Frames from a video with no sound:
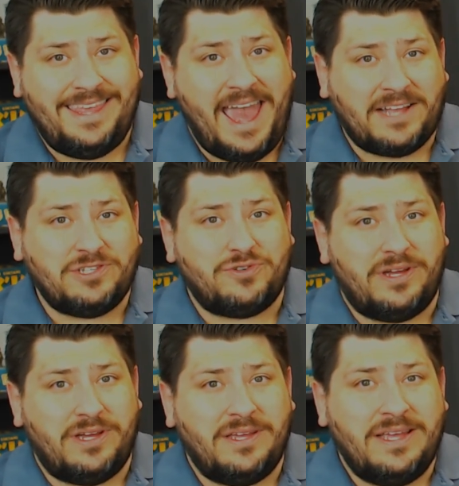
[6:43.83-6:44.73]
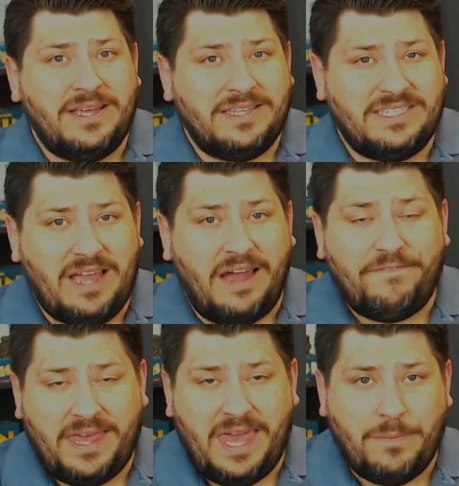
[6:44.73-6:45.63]
the extra stuff
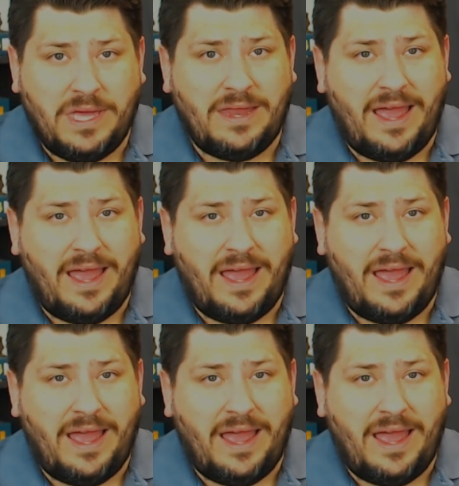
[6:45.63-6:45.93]
that came in.